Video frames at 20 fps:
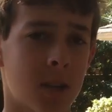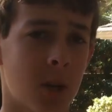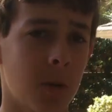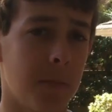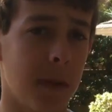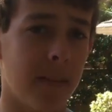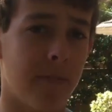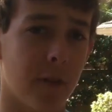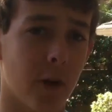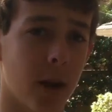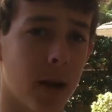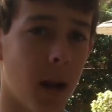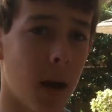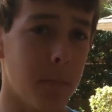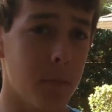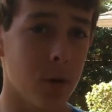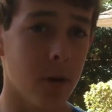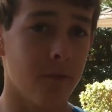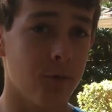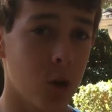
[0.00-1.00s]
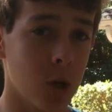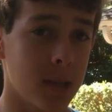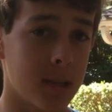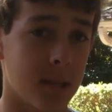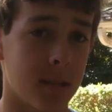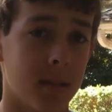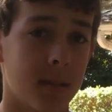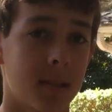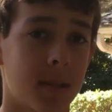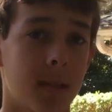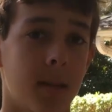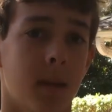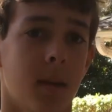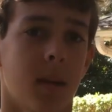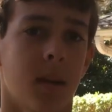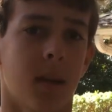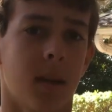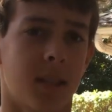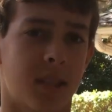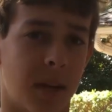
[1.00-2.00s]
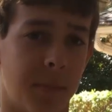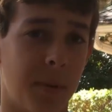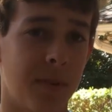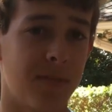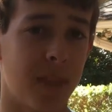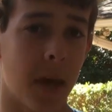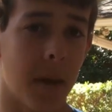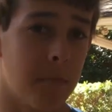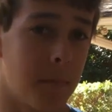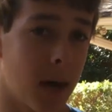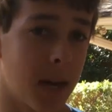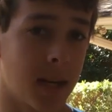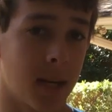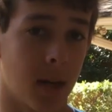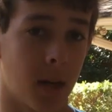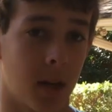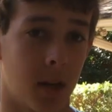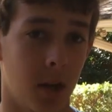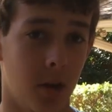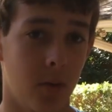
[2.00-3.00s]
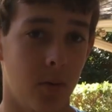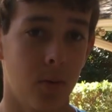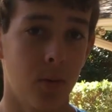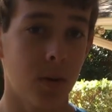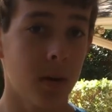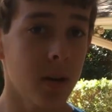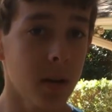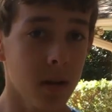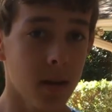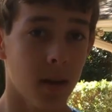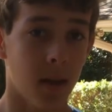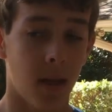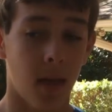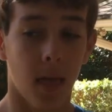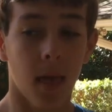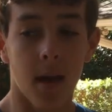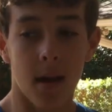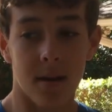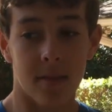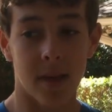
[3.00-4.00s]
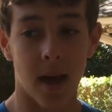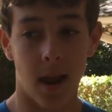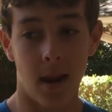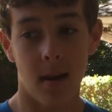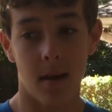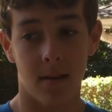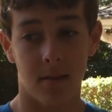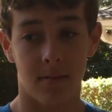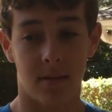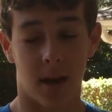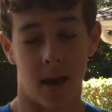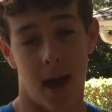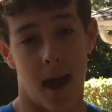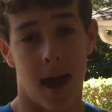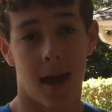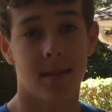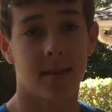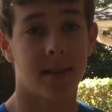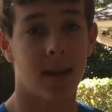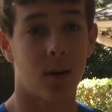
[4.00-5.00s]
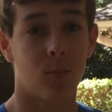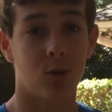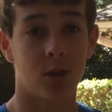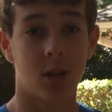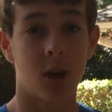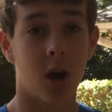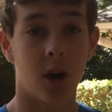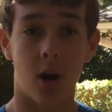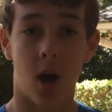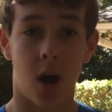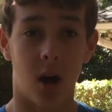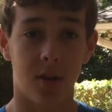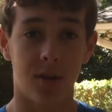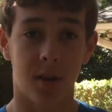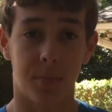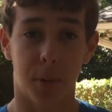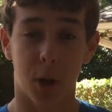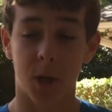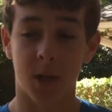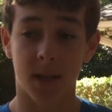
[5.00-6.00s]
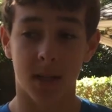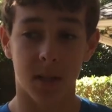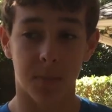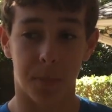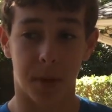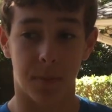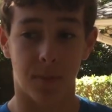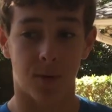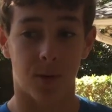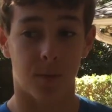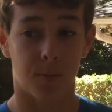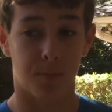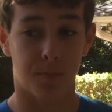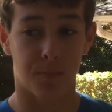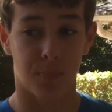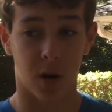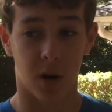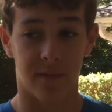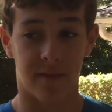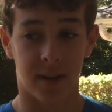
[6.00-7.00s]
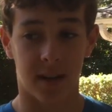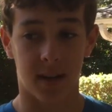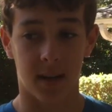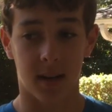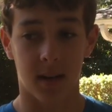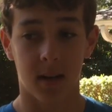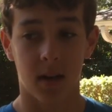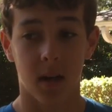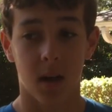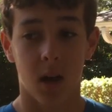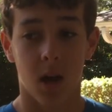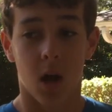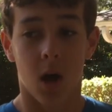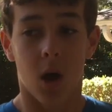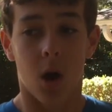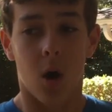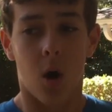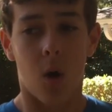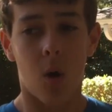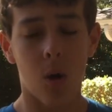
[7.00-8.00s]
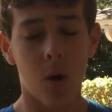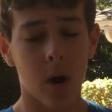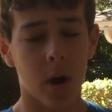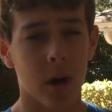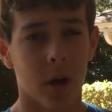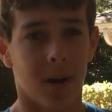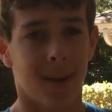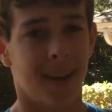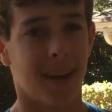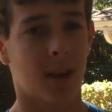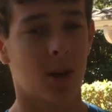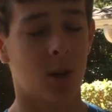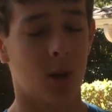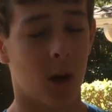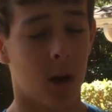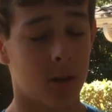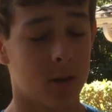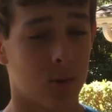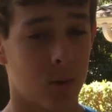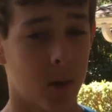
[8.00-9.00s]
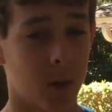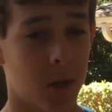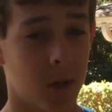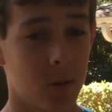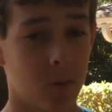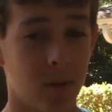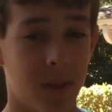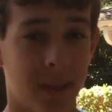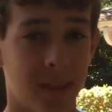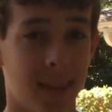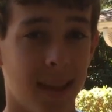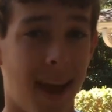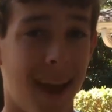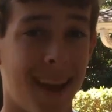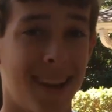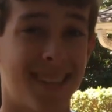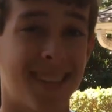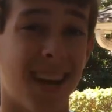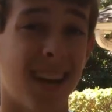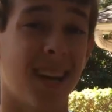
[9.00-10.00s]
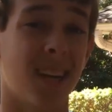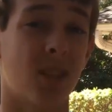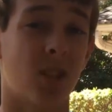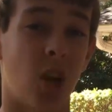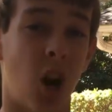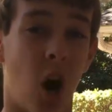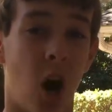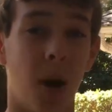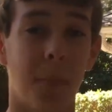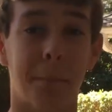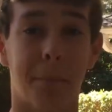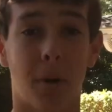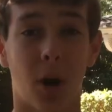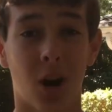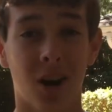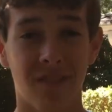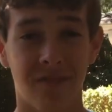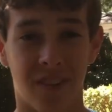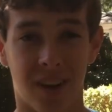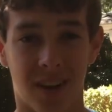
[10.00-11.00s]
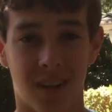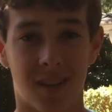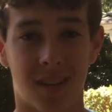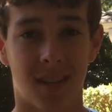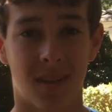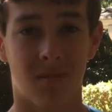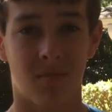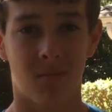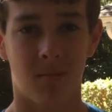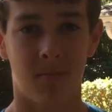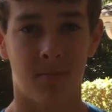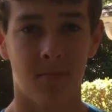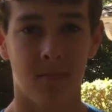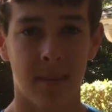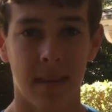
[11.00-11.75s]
This could be for a number of reasons. Some of them might include that the headset was not on the participant perfectly, or it could also include that the headset is not perfect.